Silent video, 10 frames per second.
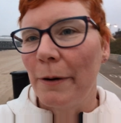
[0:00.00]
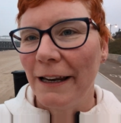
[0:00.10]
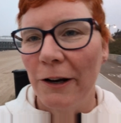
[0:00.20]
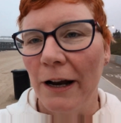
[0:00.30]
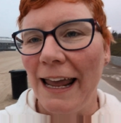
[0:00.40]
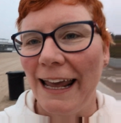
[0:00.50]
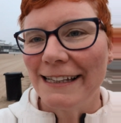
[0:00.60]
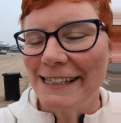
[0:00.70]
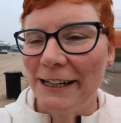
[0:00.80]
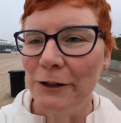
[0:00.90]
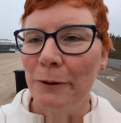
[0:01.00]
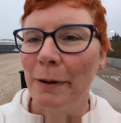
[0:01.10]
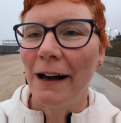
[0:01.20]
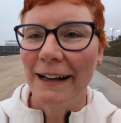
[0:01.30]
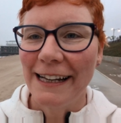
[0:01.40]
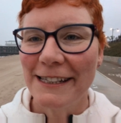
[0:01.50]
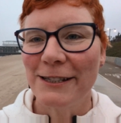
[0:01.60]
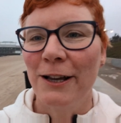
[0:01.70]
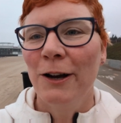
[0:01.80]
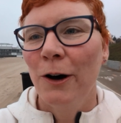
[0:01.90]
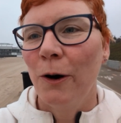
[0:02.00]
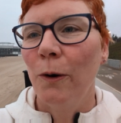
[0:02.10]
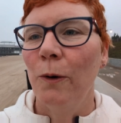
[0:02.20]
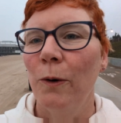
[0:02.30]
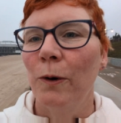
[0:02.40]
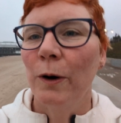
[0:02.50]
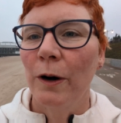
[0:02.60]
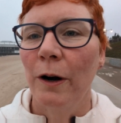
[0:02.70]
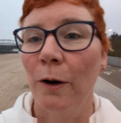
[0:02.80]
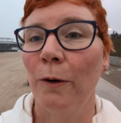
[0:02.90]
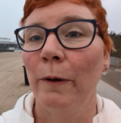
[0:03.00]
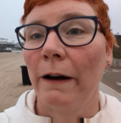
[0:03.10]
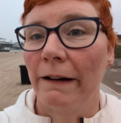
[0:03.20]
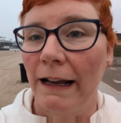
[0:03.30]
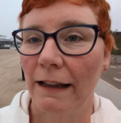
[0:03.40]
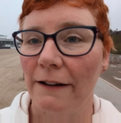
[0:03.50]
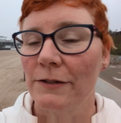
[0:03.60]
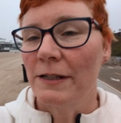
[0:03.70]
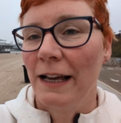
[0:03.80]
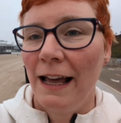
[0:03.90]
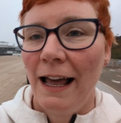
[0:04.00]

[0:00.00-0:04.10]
putting your hands in your pockets or wearing gloves.